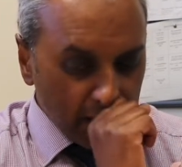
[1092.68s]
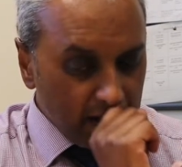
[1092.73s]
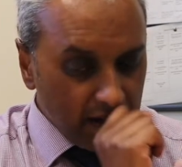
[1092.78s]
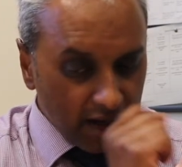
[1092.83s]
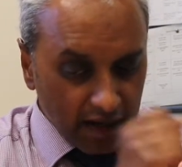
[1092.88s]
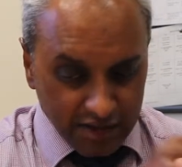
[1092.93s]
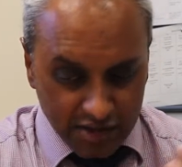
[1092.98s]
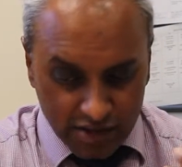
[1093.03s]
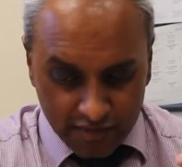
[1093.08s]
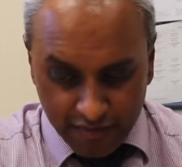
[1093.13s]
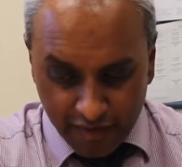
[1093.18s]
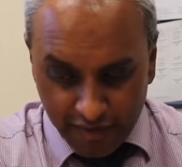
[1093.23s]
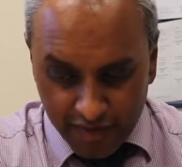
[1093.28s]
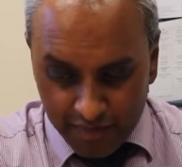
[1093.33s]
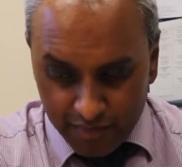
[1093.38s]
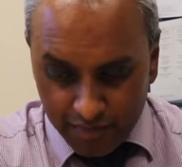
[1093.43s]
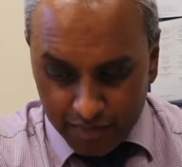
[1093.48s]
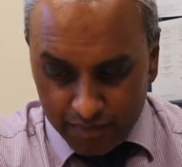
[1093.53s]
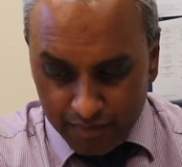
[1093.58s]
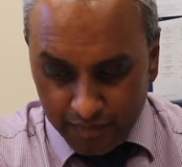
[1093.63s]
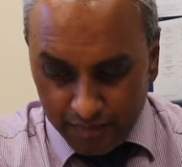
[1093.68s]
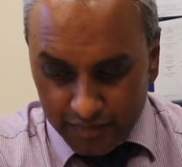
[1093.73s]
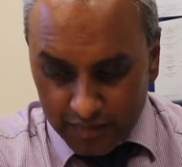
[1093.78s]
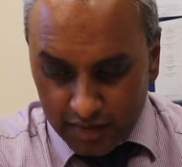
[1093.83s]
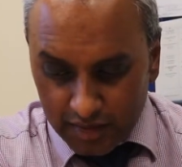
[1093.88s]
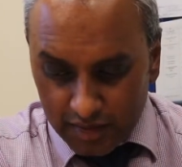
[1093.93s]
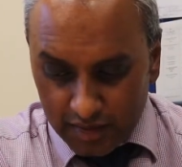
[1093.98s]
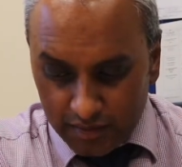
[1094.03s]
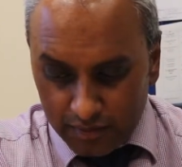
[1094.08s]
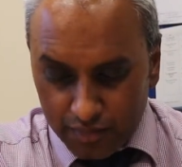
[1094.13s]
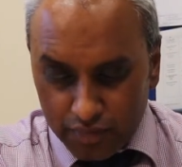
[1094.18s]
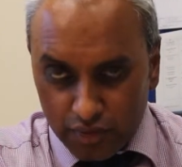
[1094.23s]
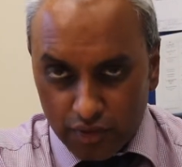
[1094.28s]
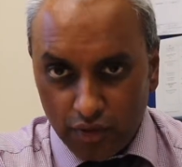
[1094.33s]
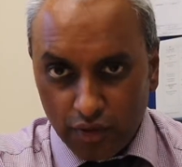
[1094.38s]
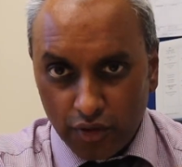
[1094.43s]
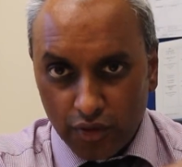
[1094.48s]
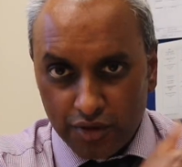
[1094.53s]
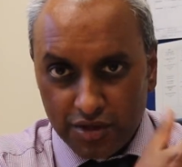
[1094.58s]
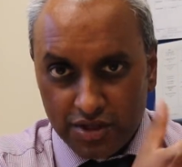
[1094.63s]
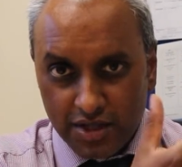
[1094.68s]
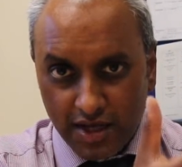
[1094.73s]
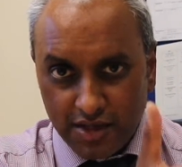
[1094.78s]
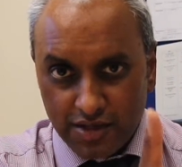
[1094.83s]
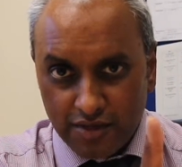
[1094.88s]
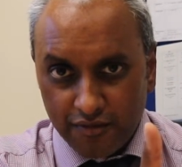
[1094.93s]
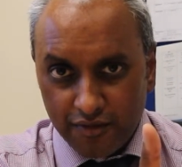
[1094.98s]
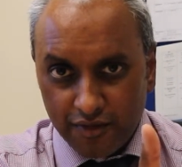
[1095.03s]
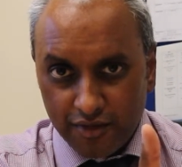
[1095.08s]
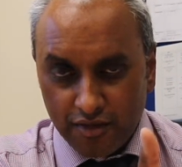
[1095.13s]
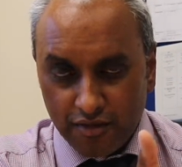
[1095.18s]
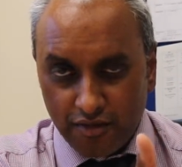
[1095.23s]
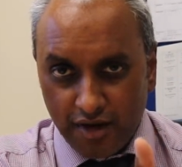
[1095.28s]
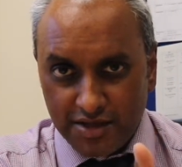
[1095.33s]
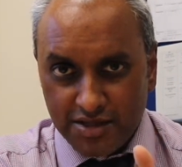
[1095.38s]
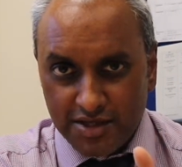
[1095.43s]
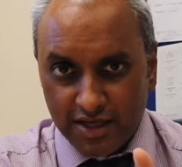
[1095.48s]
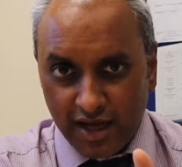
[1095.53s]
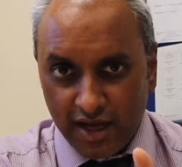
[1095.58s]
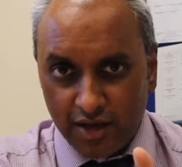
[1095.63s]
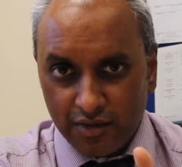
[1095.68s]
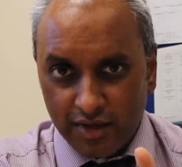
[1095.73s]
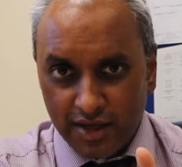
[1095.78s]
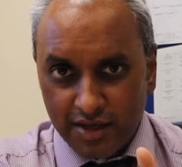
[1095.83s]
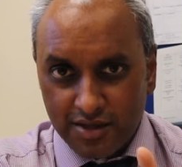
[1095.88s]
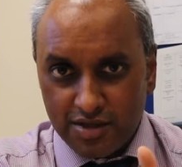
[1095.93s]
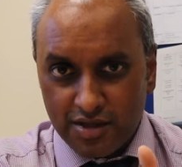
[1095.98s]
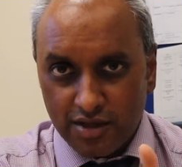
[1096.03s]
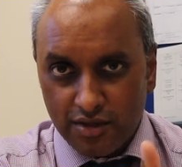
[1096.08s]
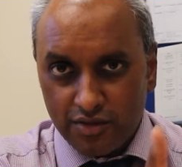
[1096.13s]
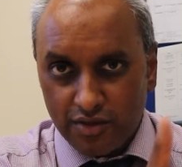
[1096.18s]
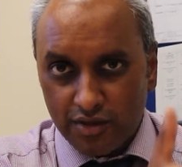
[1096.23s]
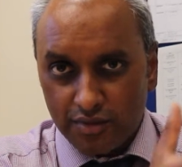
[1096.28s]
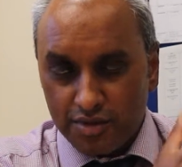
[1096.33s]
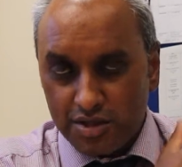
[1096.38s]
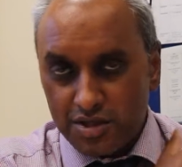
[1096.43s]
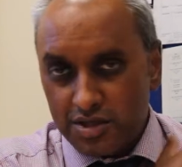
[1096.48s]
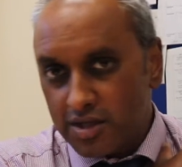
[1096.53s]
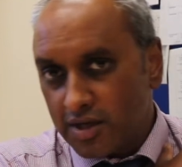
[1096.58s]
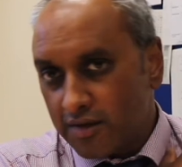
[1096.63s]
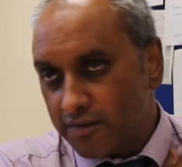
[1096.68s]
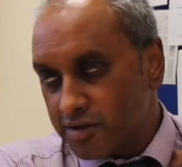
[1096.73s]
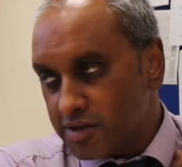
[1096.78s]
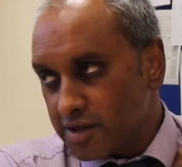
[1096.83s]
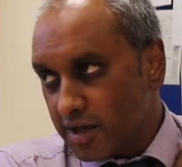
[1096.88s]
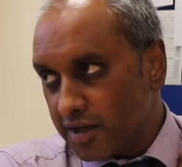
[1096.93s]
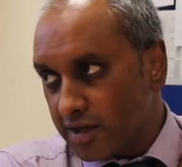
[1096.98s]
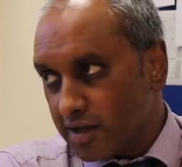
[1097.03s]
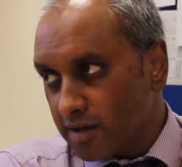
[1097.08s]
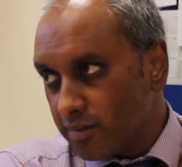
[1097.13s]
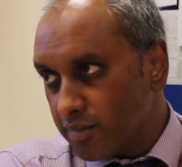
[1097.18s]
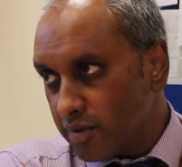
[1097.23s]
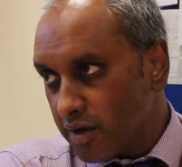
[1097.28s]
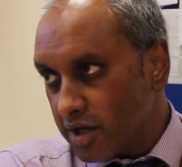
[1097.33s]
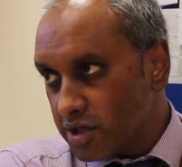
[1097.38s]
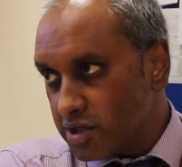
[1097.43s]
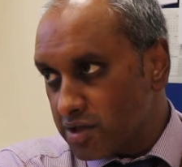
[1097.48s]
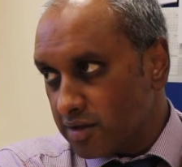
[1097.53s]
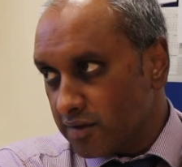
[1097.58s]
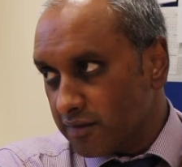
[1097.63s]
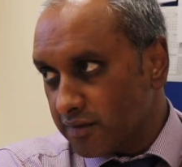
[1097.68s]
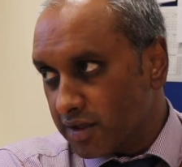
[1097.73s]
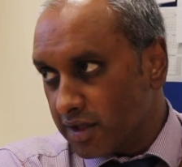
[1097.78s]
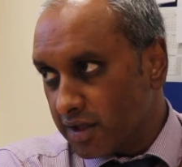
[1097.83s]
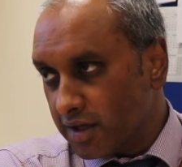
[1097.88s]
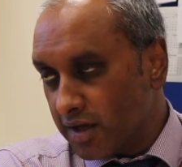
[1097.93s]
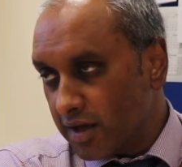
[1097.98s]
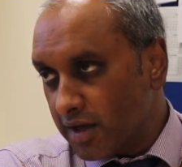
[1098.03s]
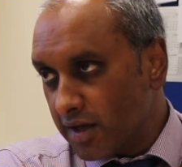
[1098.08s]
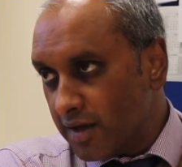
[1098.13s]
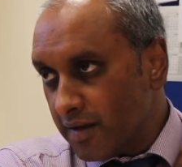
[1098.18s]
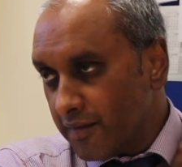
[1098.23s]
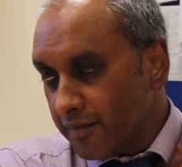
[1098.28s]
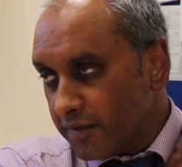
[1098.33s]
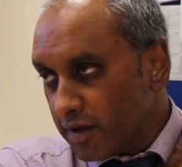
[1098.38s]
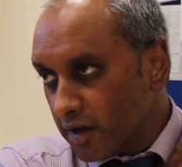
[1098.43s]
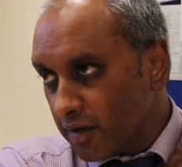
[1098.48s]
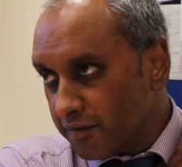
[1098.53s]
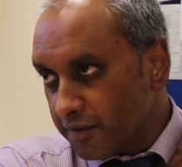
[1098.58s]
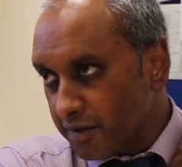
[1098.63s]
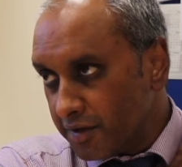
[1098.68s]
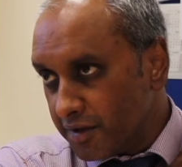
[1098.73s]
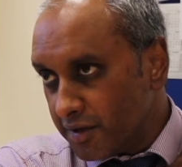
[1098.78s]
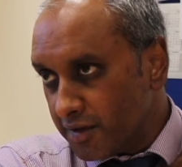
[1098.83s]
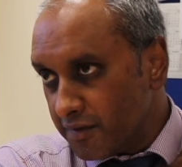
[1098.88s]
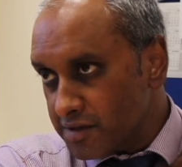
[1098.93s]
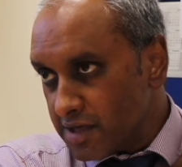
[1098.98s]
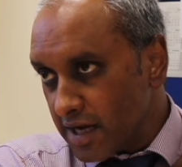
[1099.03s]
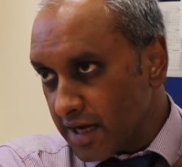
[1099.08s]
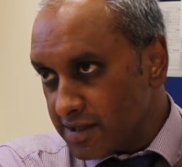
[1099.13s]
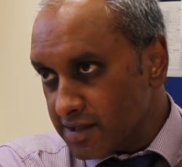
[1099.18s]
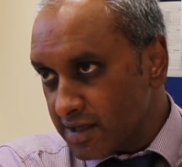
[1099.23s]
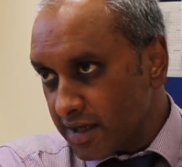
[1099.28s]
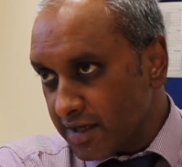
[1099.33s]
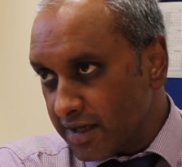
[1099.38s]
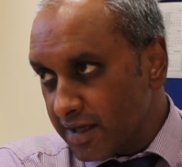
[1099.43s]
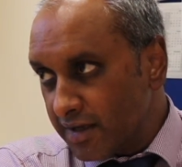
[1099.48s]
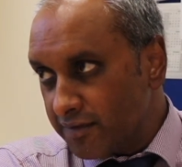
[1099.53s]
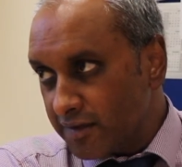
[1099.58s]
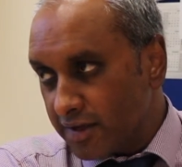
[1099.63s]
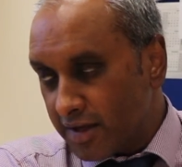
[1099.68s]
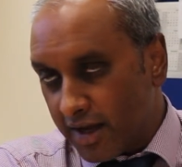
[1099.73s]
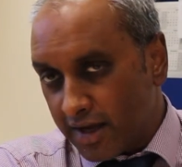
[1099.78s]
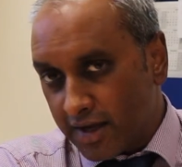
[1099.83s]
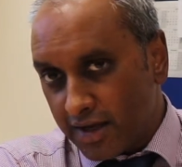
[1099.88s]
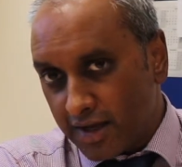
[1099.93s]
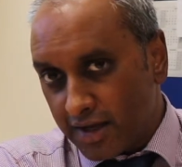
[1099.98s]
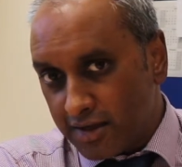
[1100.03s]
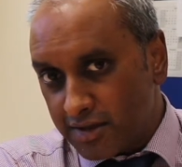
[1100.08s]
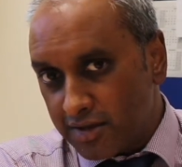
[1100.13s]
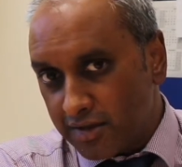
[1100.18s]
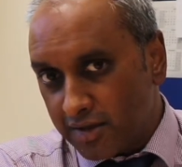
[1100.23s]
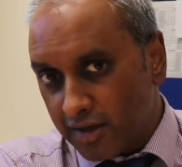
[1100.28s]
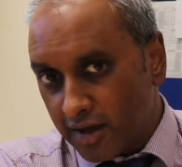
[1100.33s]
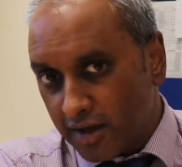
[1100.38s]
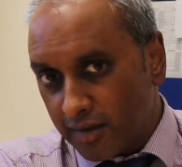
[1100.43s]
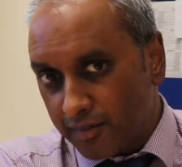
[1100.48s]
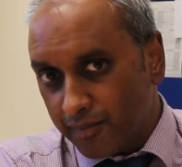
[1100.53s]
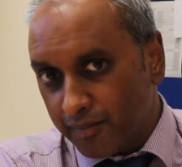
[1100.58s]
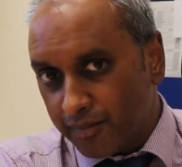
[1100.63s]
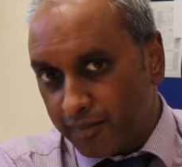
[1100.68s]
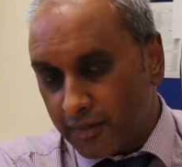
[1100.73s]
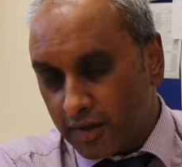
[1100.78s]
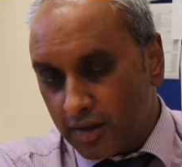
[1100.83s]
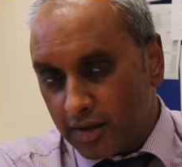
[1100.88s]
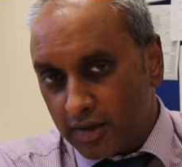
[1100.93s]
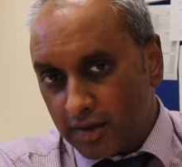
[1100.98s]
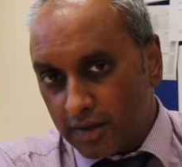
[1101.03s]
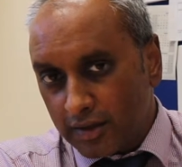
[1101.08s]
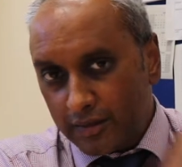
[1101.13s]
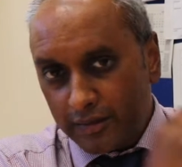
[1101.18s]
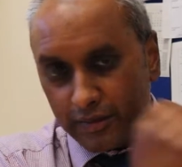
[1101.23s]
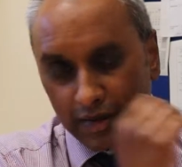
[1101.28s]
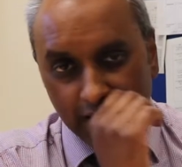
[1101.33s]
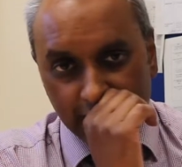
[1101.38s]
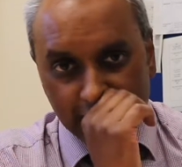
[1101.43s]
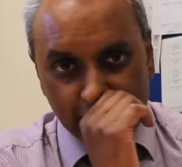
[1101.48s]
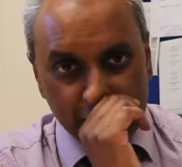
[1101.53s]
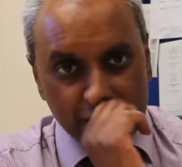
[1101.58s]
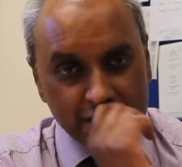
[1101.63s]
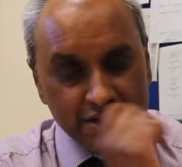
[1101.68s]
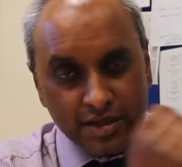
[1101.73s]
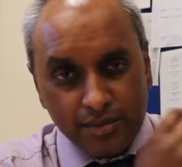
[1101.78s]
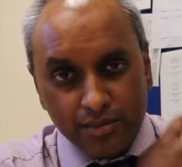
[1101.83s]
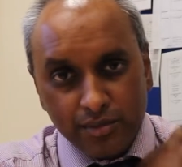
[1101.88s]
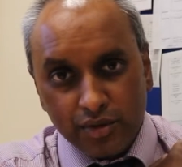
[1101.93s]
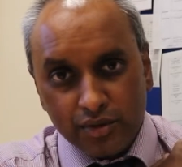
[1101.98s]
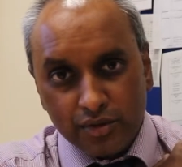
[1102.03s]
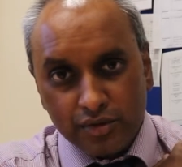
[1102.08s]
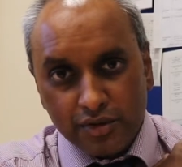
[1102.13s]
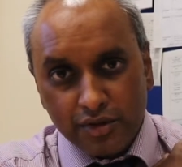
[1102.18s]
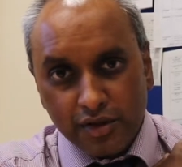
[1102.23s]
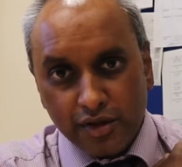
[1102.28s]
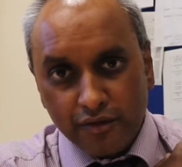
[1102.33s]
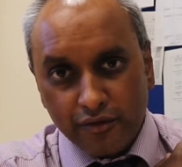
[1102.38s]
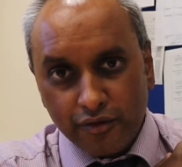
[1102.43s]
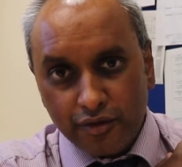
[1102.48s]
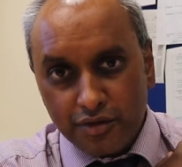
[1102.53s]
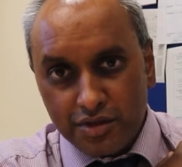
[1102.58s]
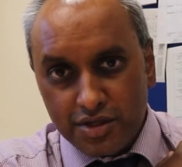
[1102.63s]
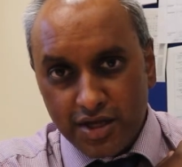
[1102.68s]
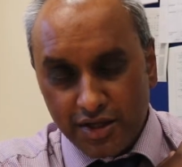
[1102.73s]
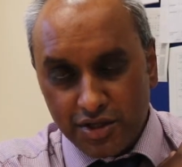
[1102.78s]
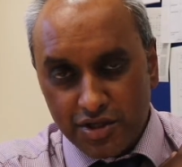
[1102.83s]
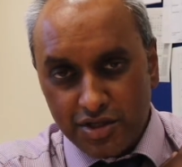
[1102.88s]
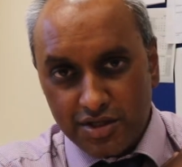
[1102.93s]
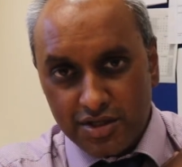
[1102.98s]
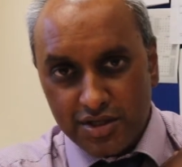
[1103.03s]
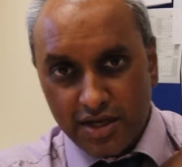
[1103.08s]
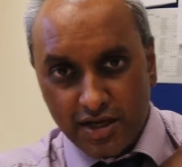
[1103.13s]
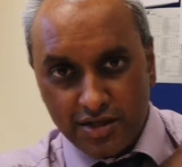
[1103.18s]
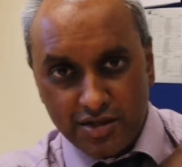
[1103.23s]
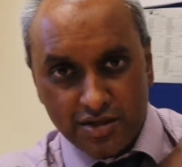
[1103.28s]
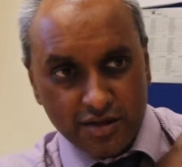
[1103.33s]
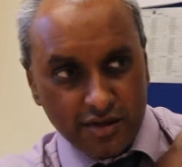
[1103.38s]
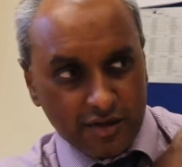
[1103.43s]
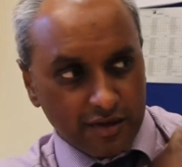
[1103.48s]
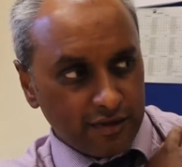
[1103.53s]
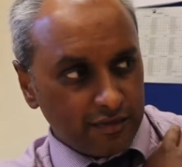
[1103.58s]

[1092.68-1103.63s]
as a very broad test for thoracic outlet syndrome, to see if there's any compression of the nerves as they leave the neck and enter the arm, I do a simple nerve root tension test.